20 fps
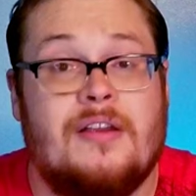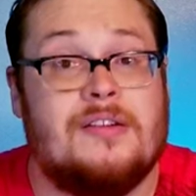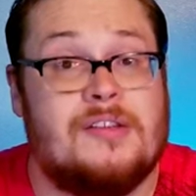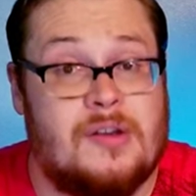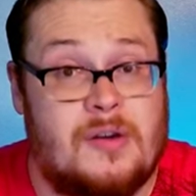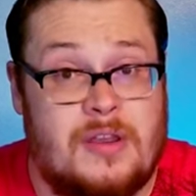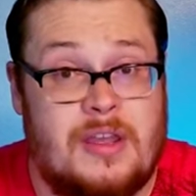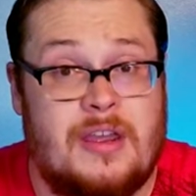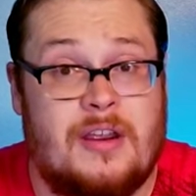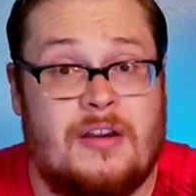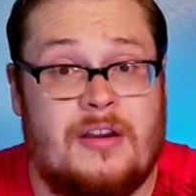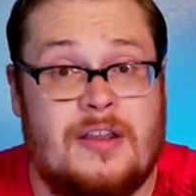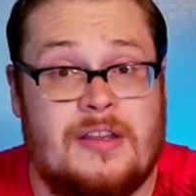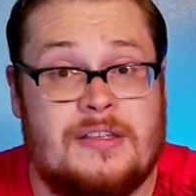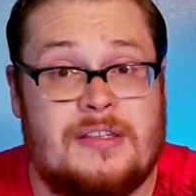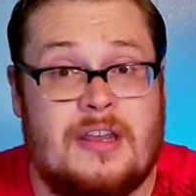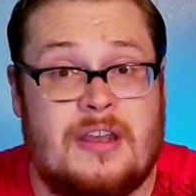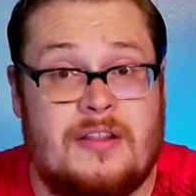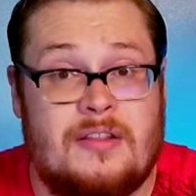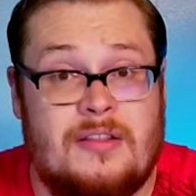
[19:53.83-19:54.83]
So here
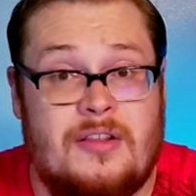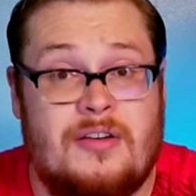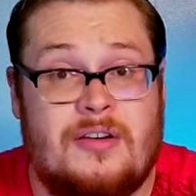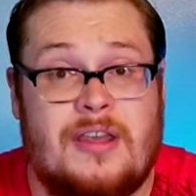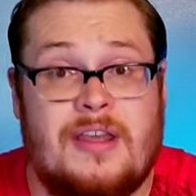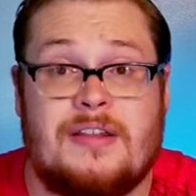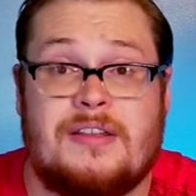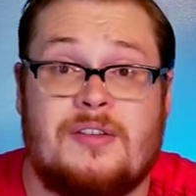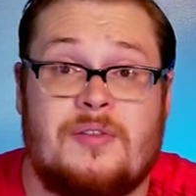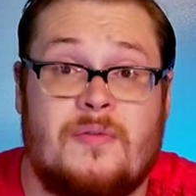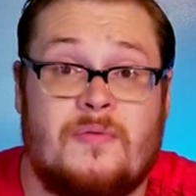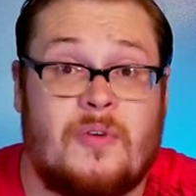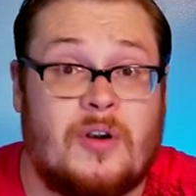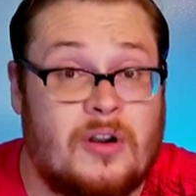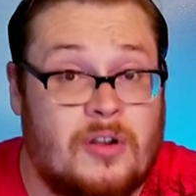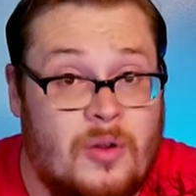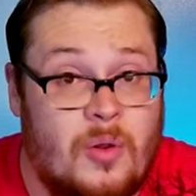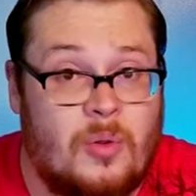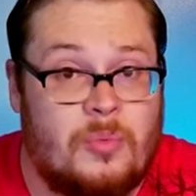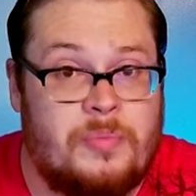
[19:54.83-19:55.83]
is a look at some of
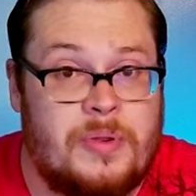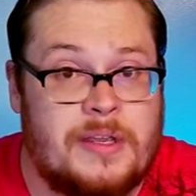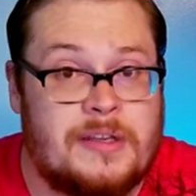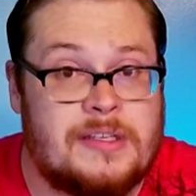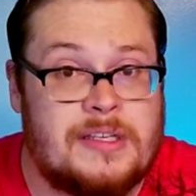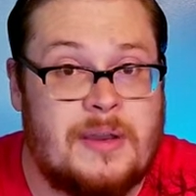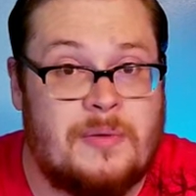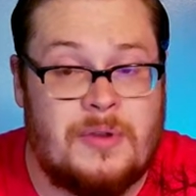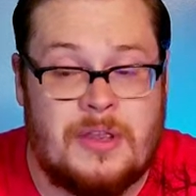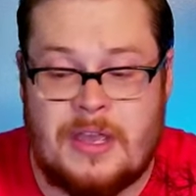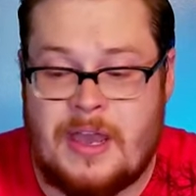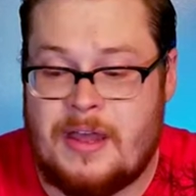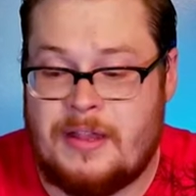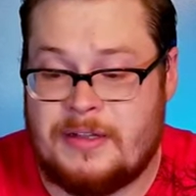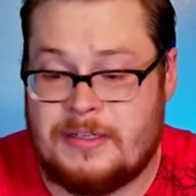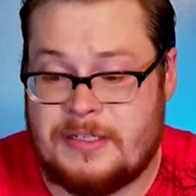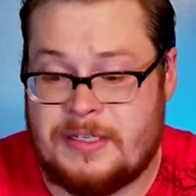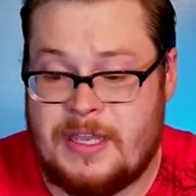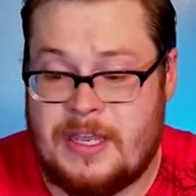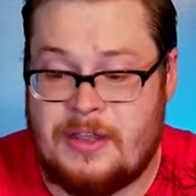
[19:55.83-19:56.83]
our gold picks that we
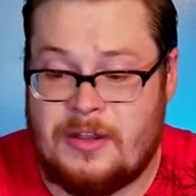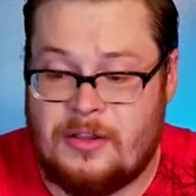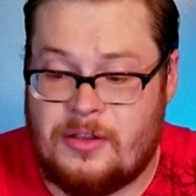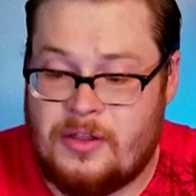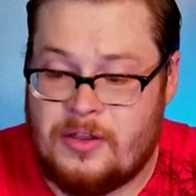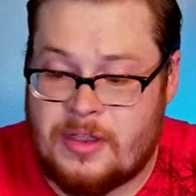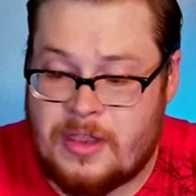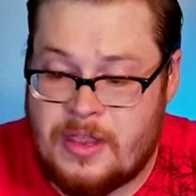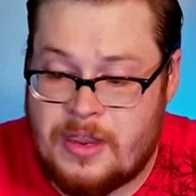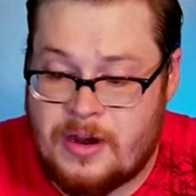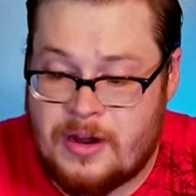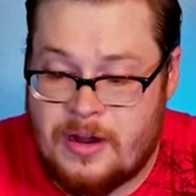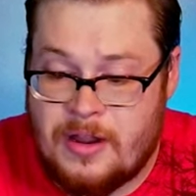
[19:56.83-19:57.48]
got. Let's take a look here.